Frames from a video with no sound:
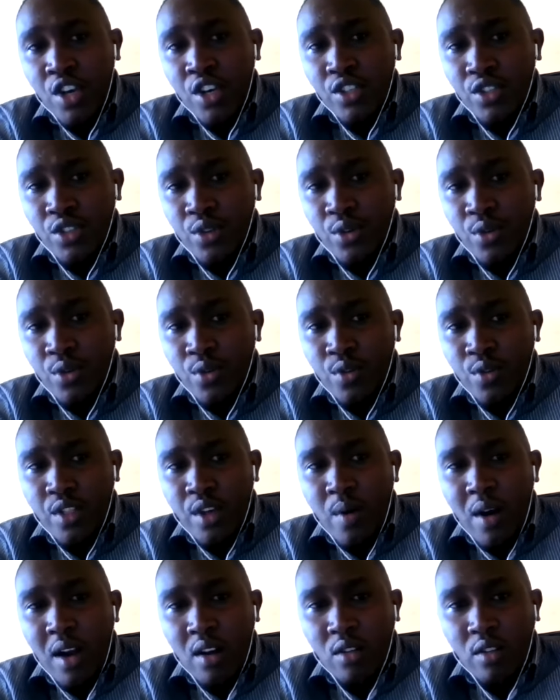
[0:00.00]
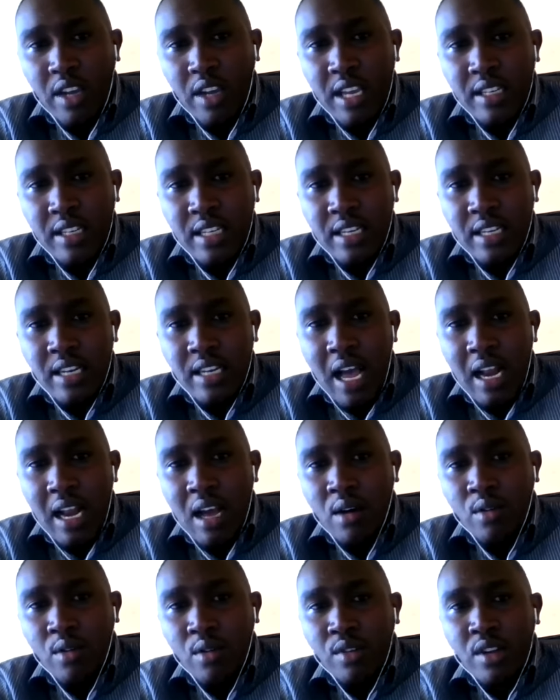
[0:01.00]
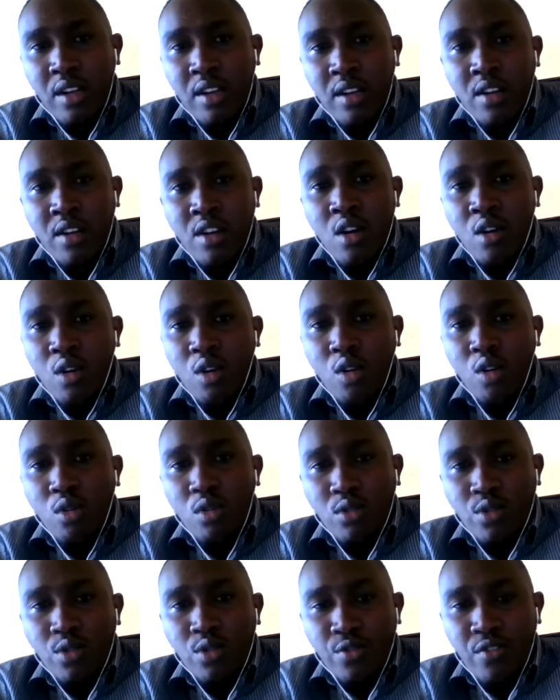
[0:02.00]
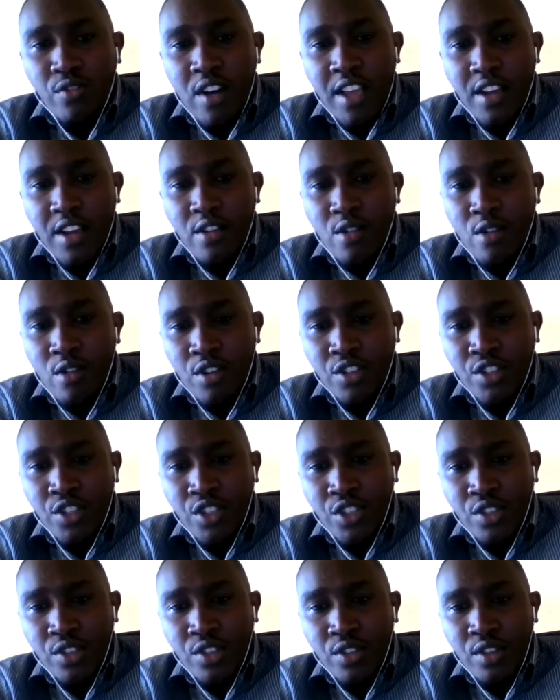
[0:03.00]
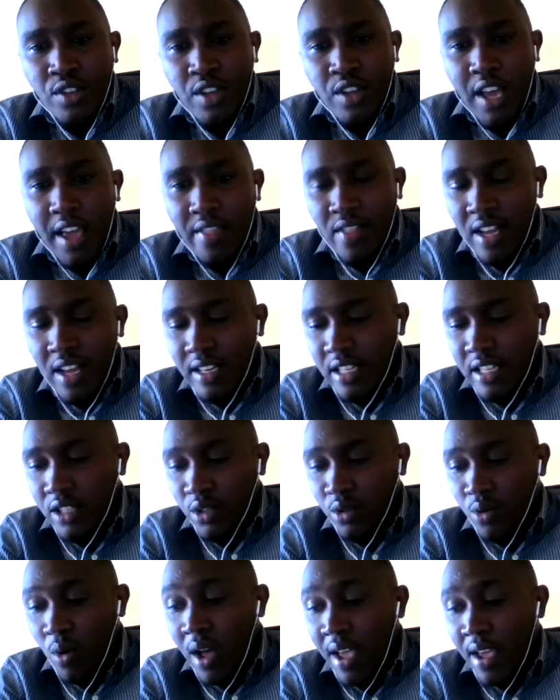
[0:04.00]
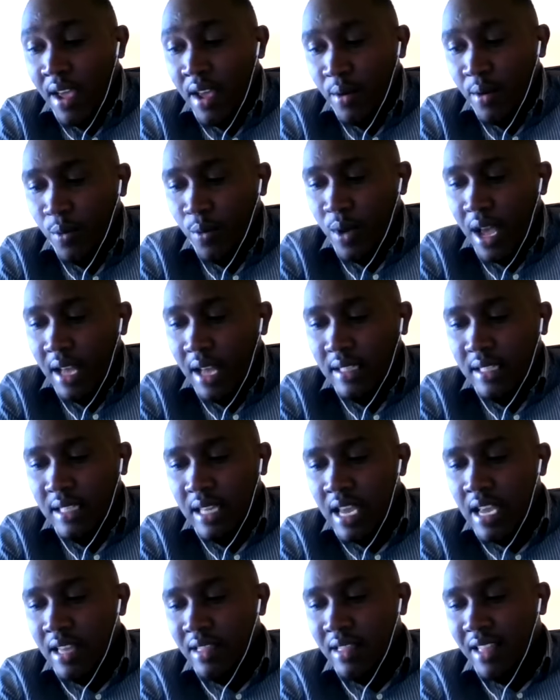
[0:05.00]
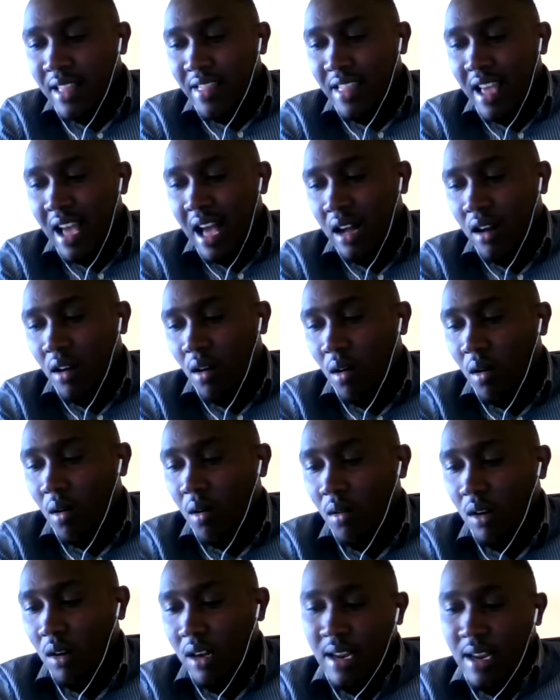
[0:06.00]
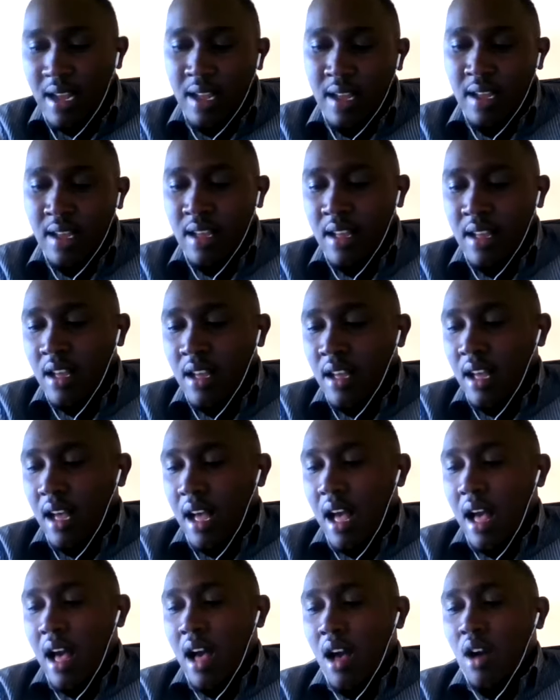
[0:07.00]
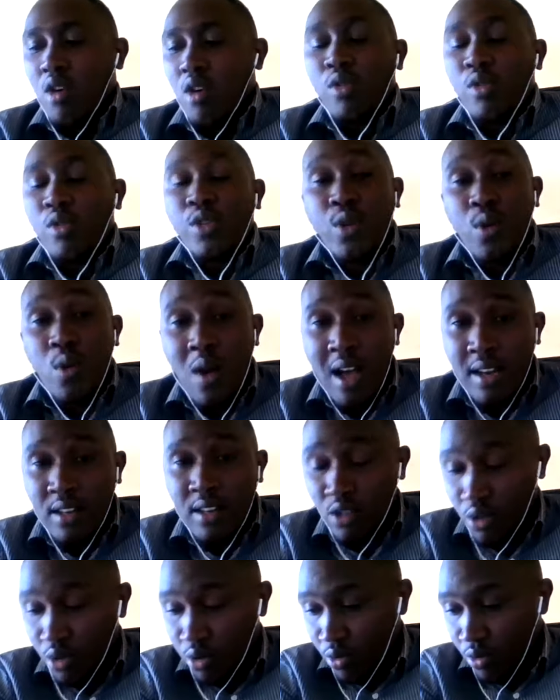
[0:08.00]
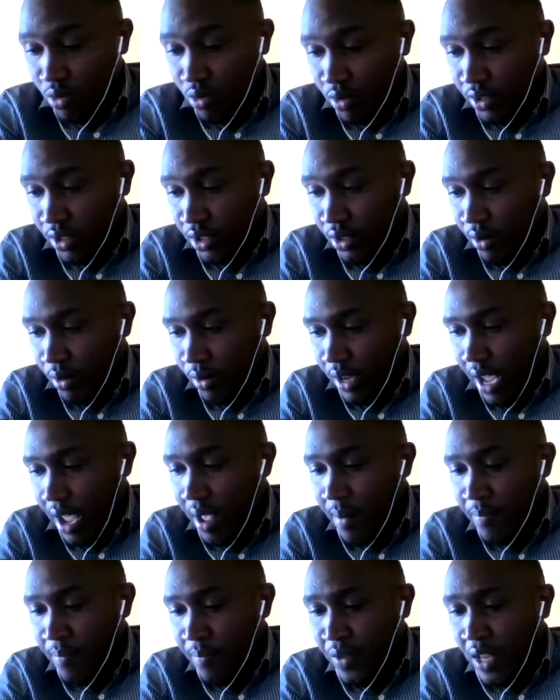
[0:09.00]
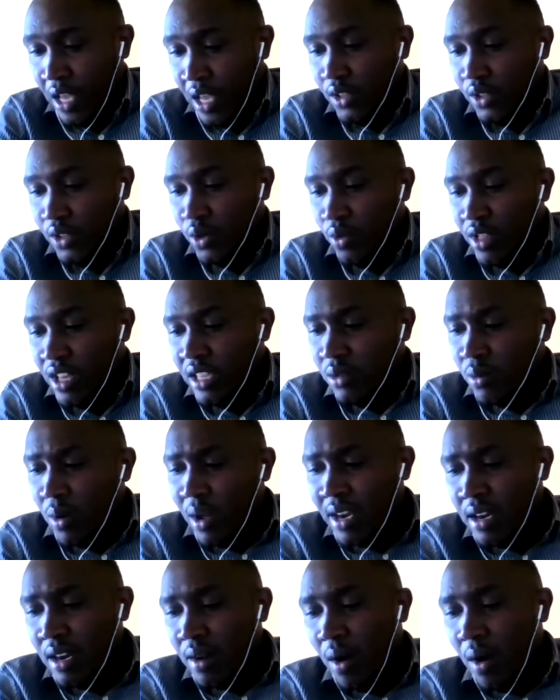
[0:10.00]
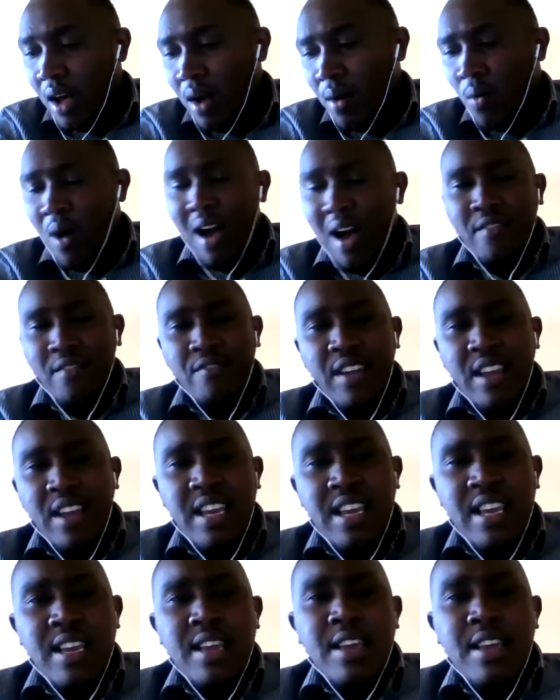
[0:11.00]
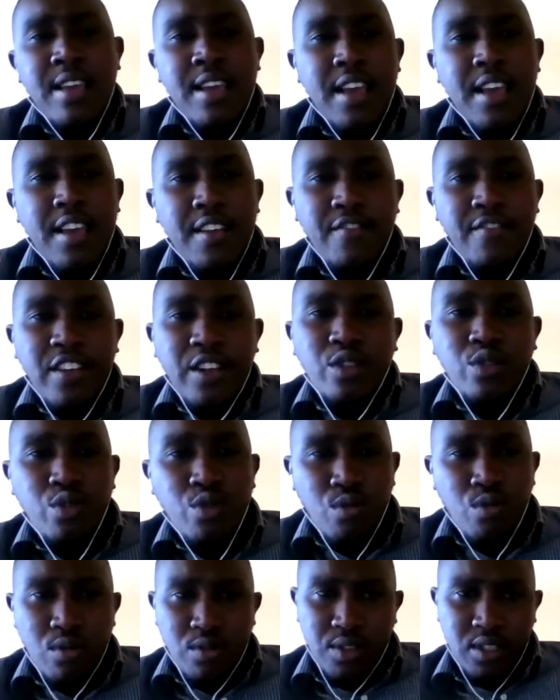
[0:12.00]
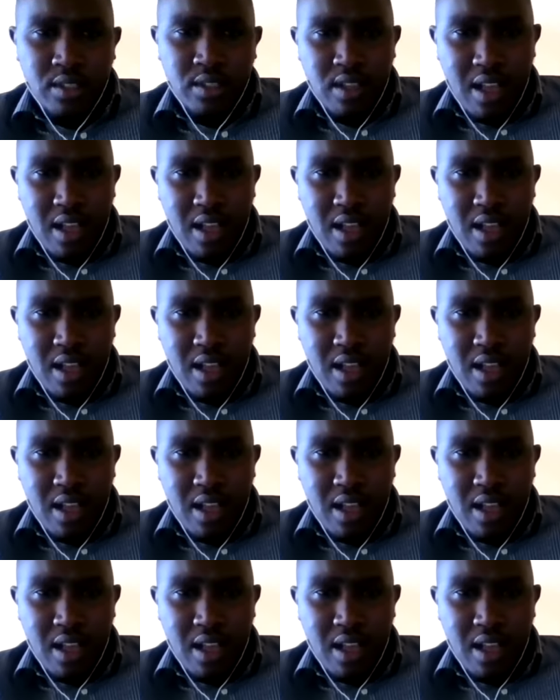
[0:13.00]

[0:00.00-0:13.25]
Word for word: So they were located around Ulduvai Gorge, and that is why we are saying that they are called uh, Odoan tools, okay? So these one uh, were very heavy tools.